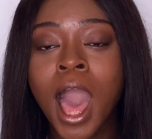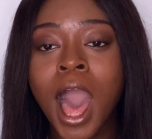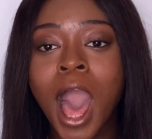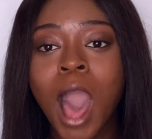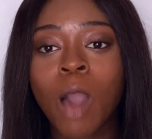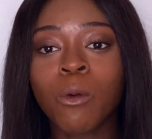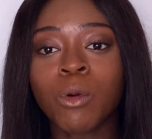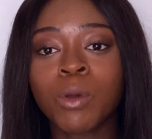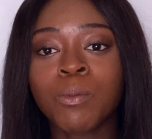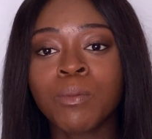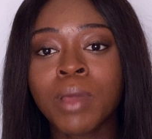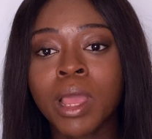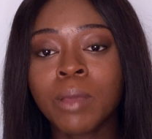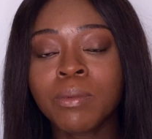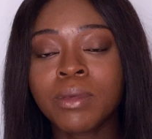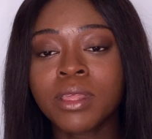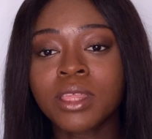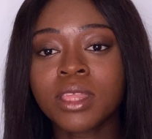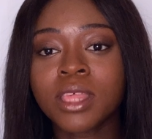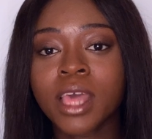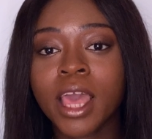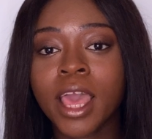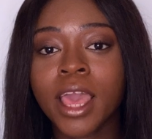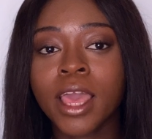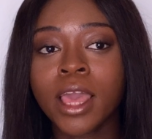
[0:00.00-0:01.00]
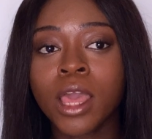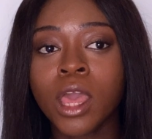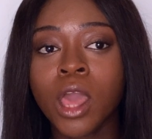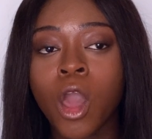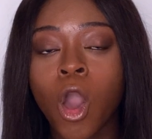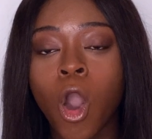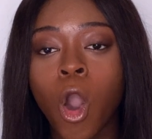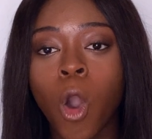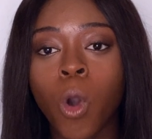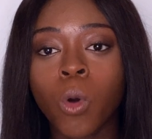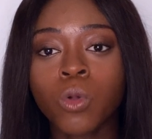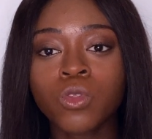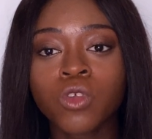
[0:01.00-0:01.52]
I would maybe say
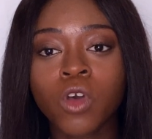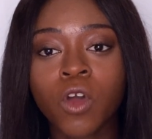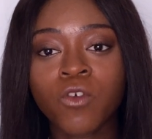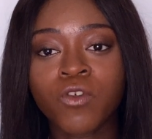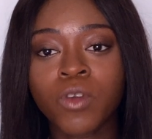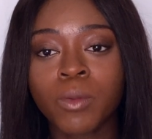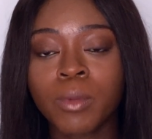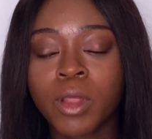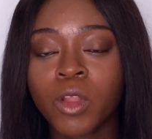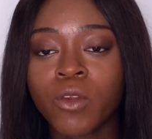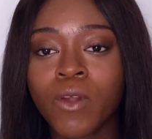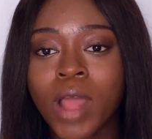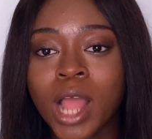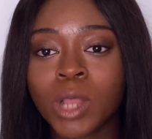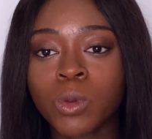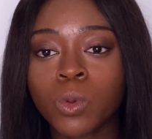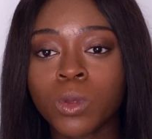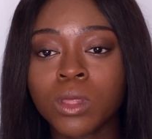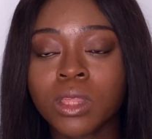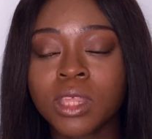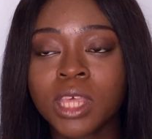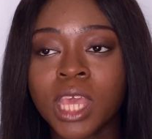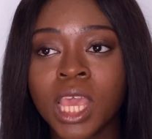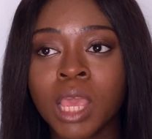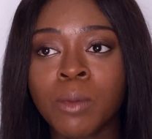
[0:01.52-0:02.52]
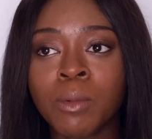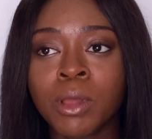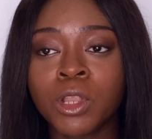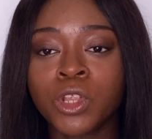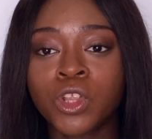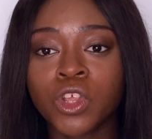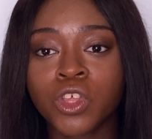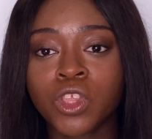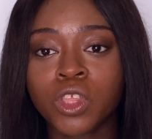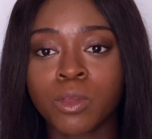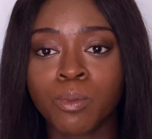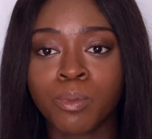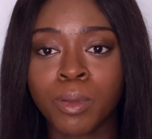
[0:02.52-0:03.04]
hold off from a graduate scheme and
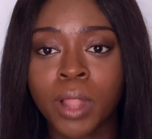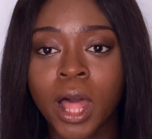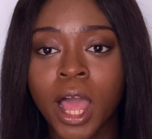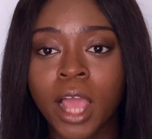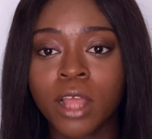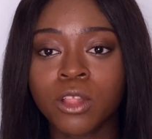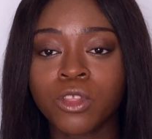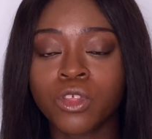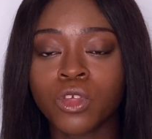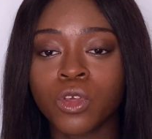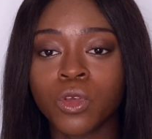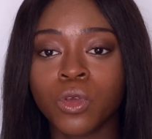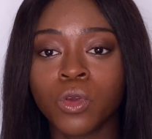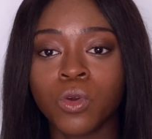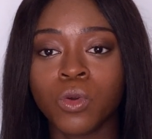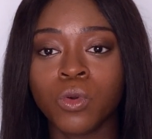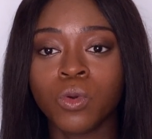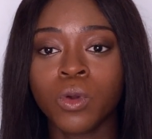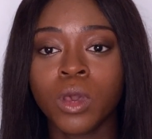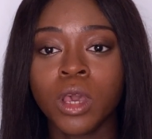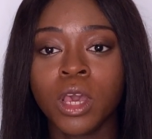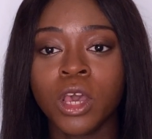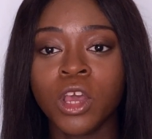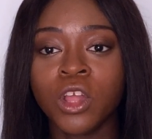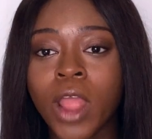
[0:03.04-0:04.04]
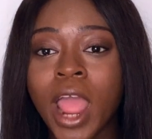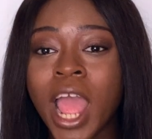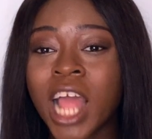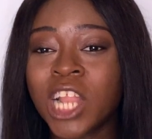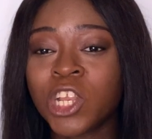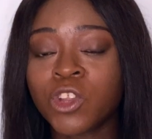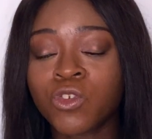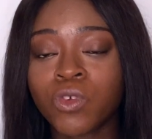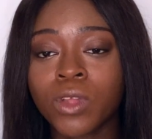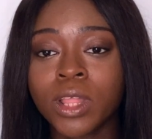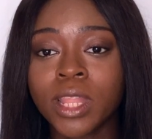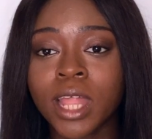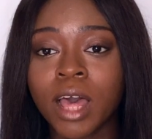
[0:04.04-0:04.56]
just apply to
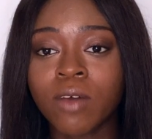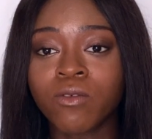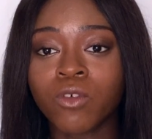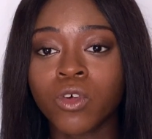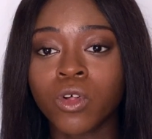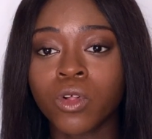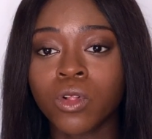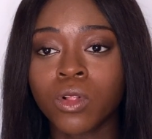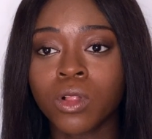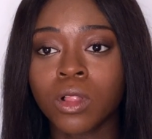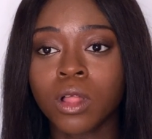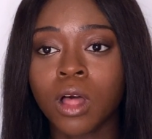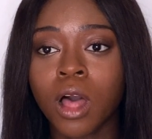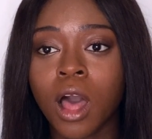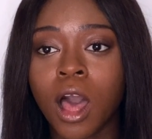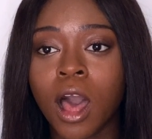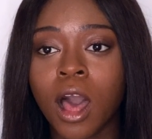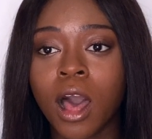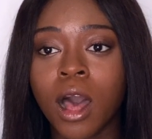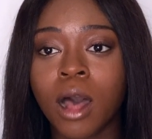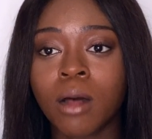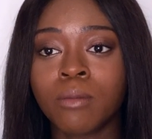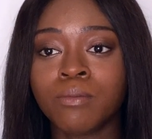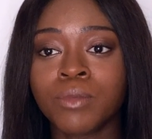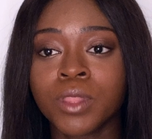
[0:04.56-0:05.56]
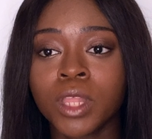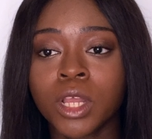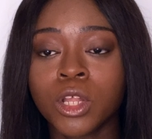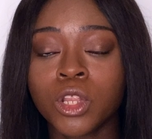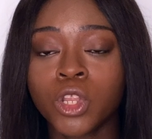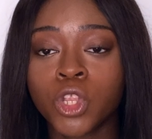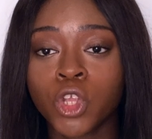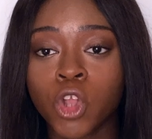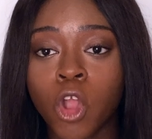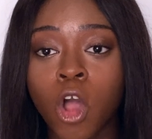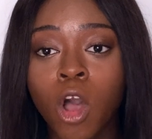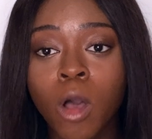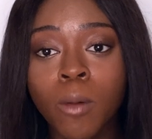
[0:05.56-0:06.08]
entry level um,
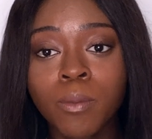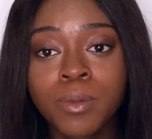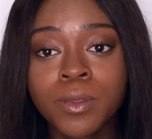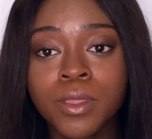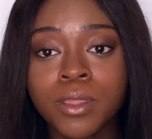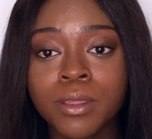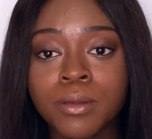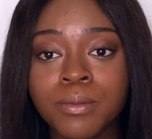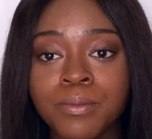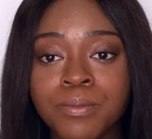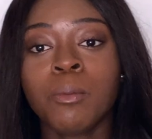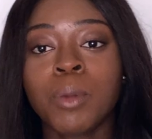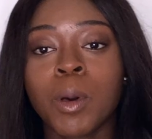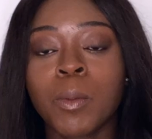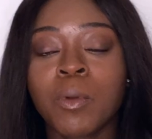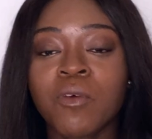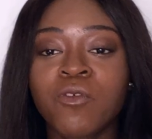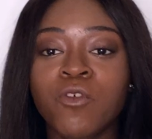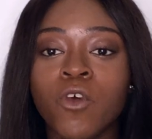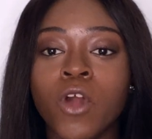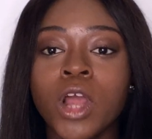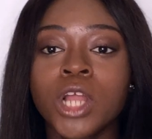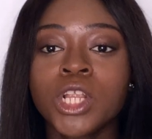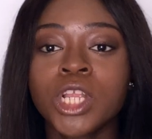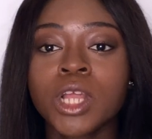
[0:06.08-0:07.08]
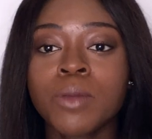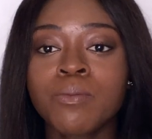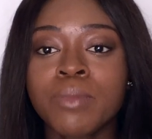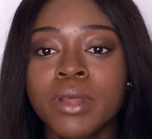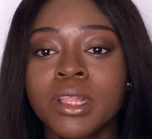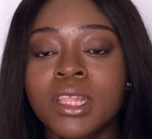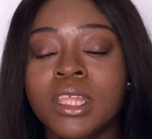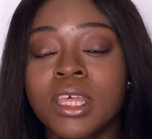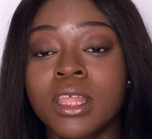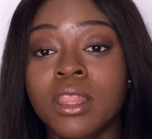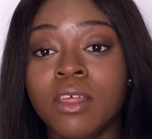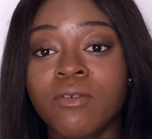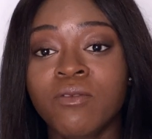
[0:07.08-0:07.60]
jobs. But before I jump
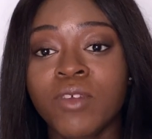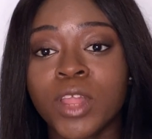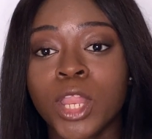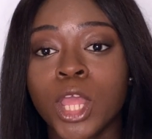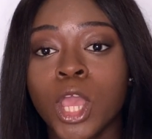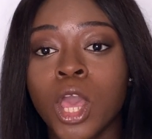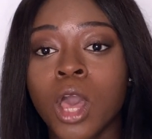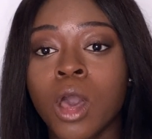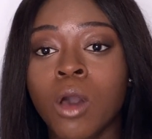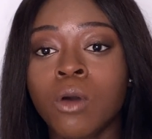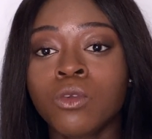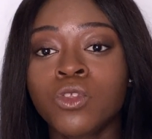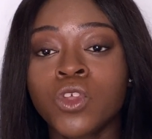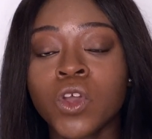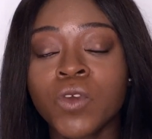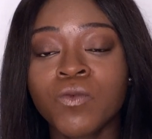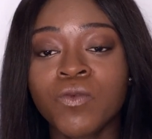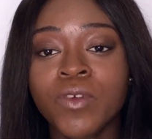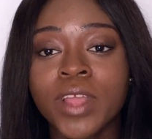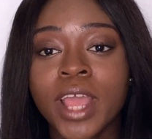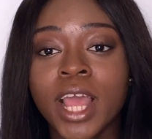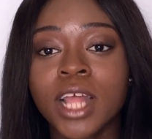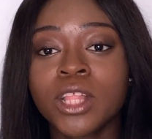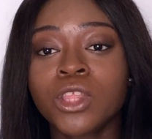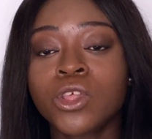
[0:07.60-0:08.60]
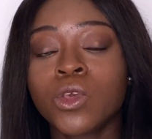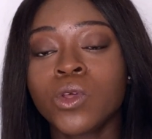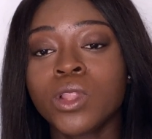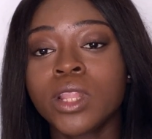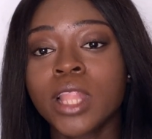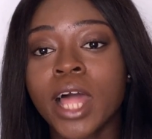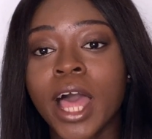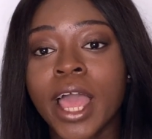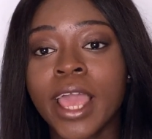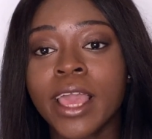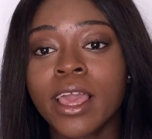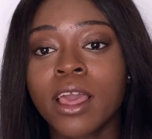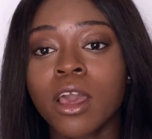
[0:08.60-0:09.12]
into the video, don't forget to
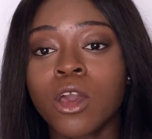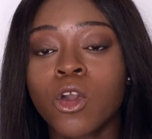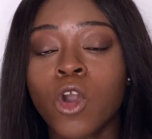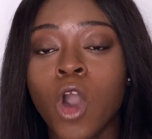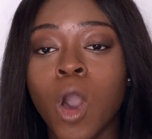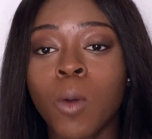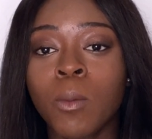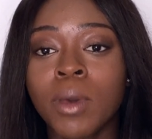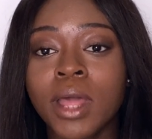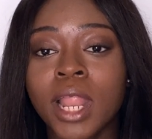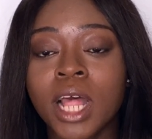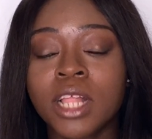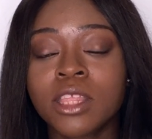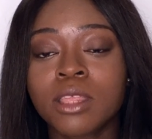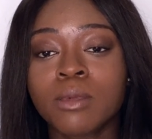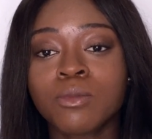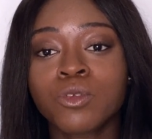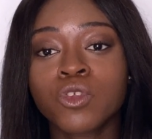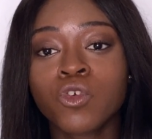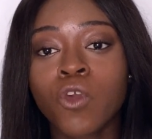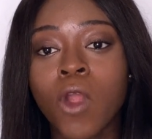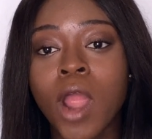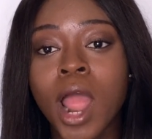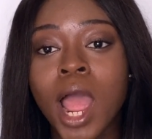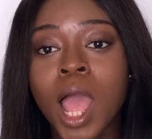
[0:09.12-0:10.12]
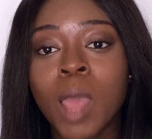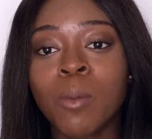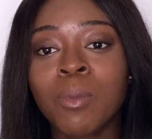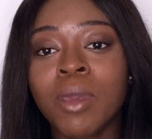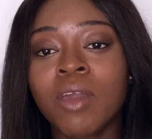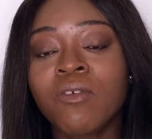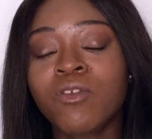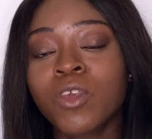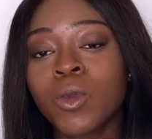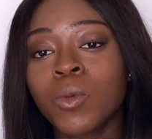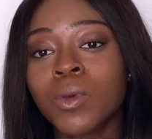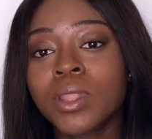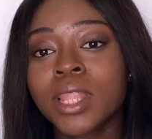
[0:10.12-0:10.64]
like, comment and subscribe
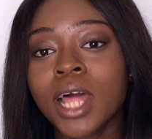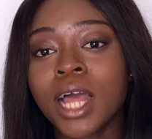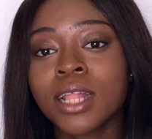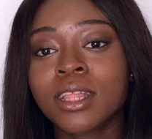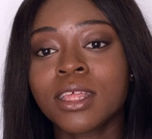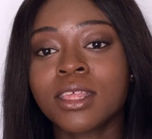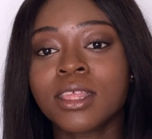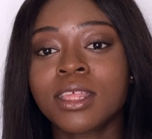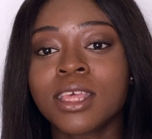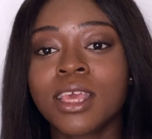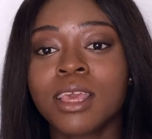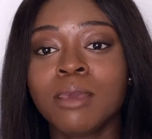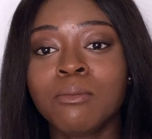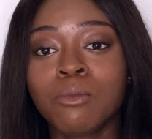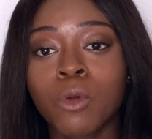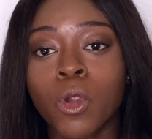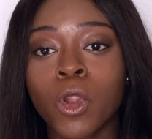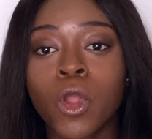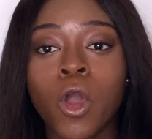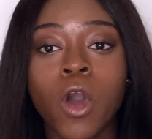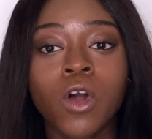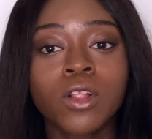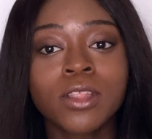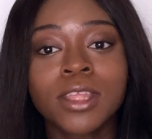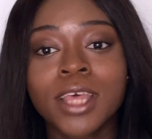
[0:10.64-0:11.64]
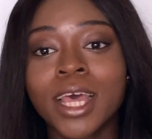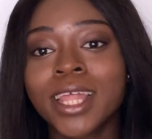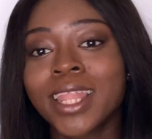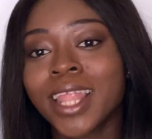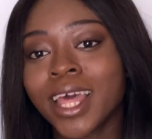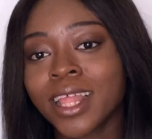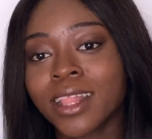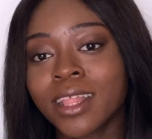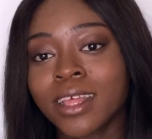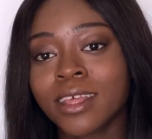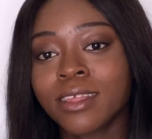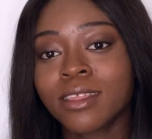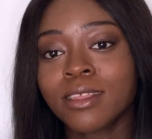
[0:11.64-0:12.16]
if you would like to see more content
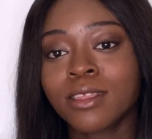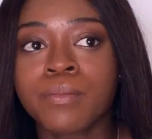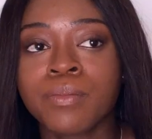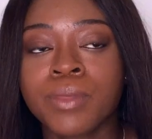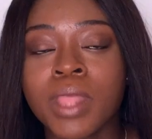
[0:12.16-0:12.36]
like this.